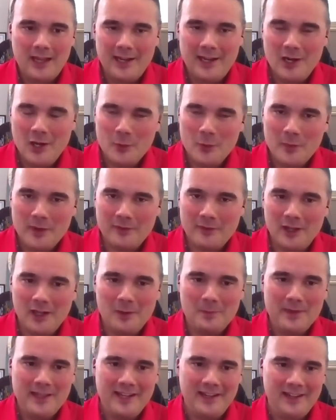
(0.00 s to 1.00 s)
I know we've
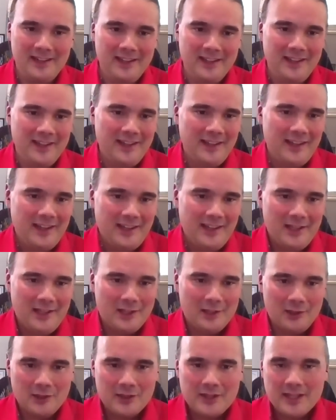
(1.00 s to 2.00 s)
all been
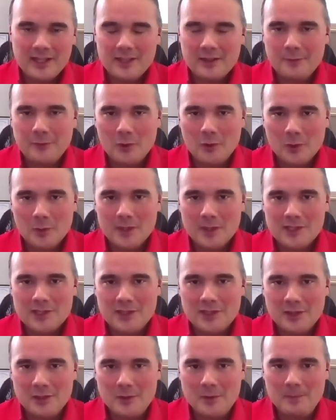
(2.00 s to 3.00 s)
looking
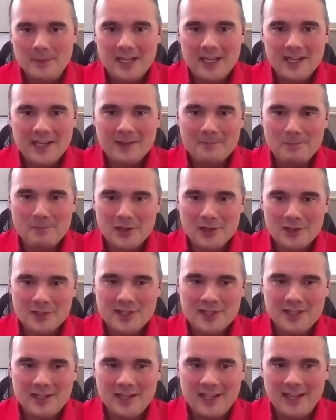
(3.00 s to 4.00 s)
forward to meeting in
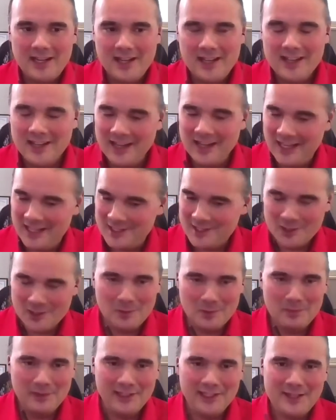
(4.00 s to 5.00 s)
person, and I
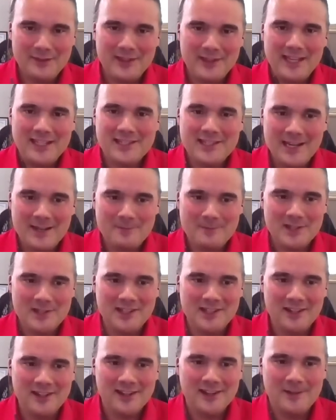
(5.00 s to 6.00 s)
still believe that time's
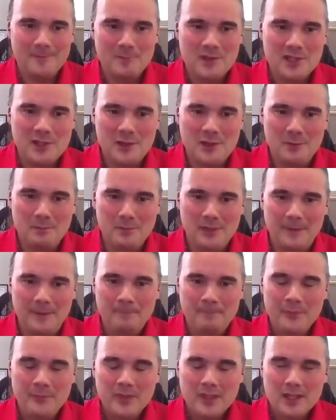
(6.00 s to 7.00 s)
going to come soon,
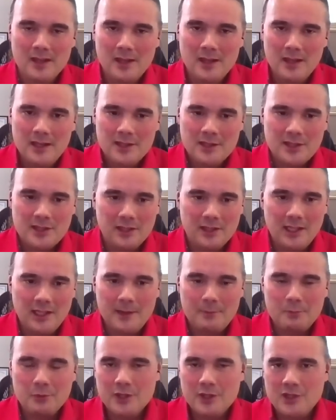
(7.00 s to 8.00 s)
but still
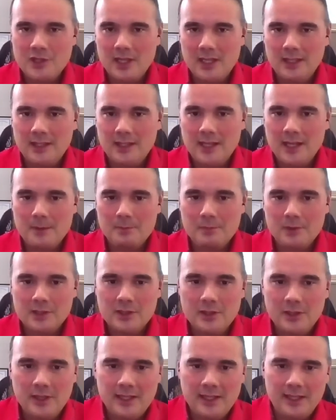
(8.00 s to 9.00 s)
I appreciate the
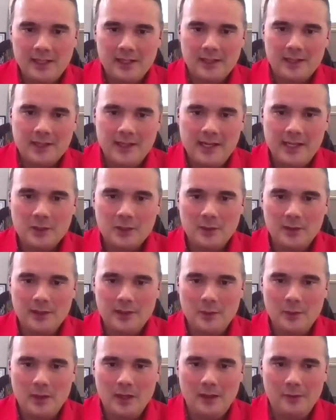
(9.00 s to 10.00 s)
opportunity to connect
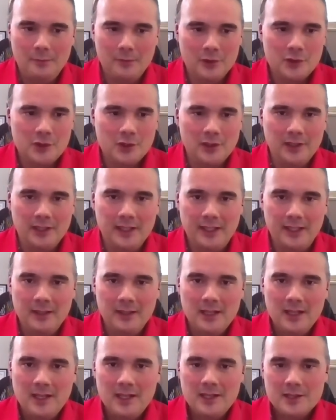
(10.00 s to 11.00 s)
with you all virtually
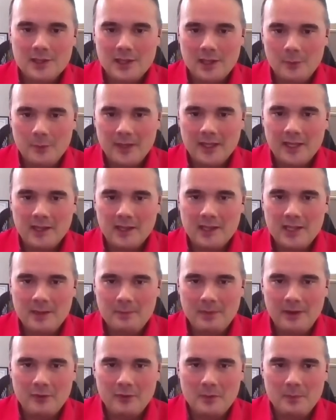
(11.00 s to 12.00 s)
so that we can
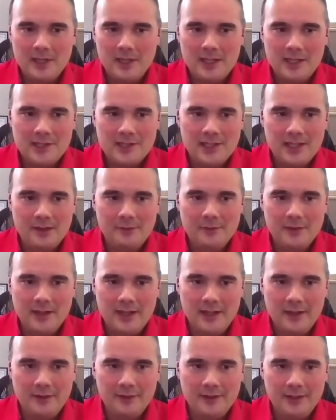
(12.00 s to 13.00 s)
keep everybody safe and
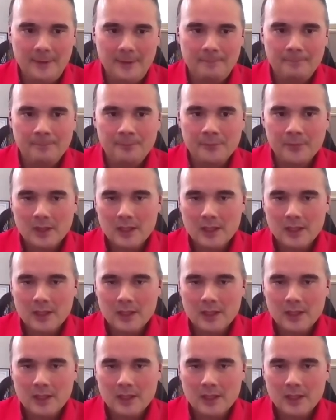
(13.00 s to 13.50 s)
healthy.